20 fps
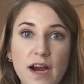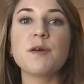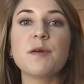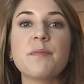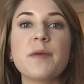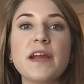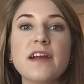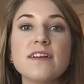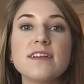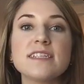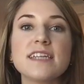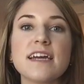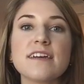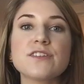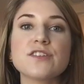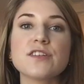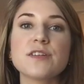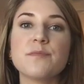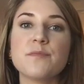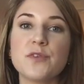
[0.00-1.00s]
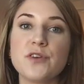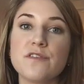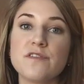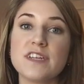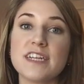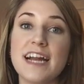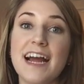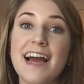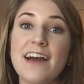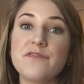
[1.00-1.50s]
my parents actually
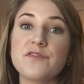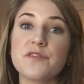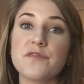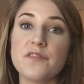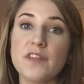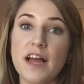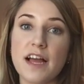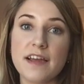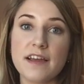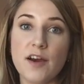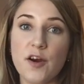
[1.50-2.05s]
moved and I have to fly